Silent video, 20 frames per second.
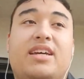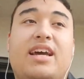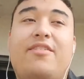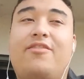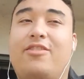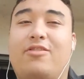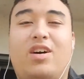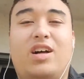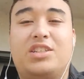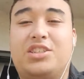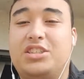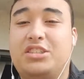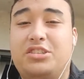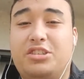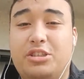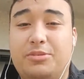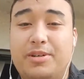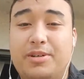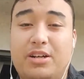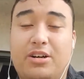I haven't watched
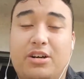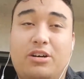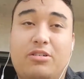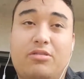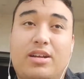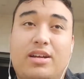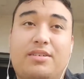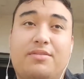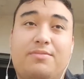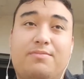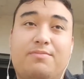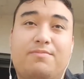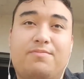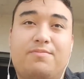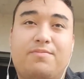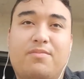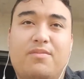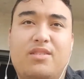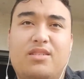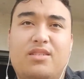YouTube at all
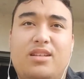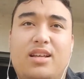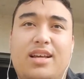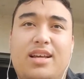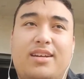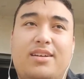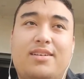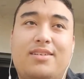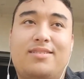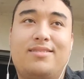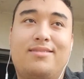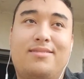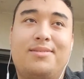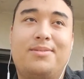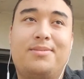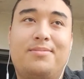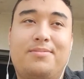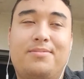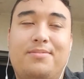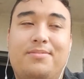like,
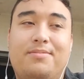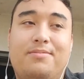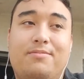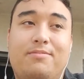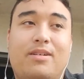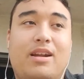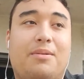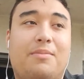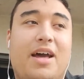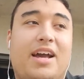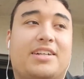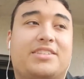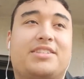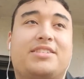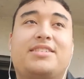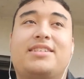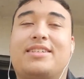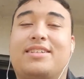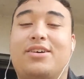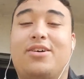when I'm
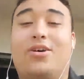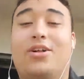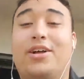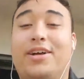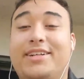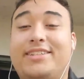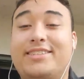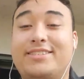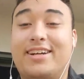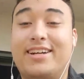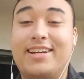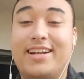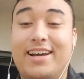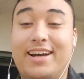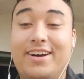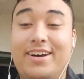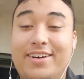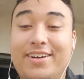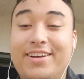actually at college right now.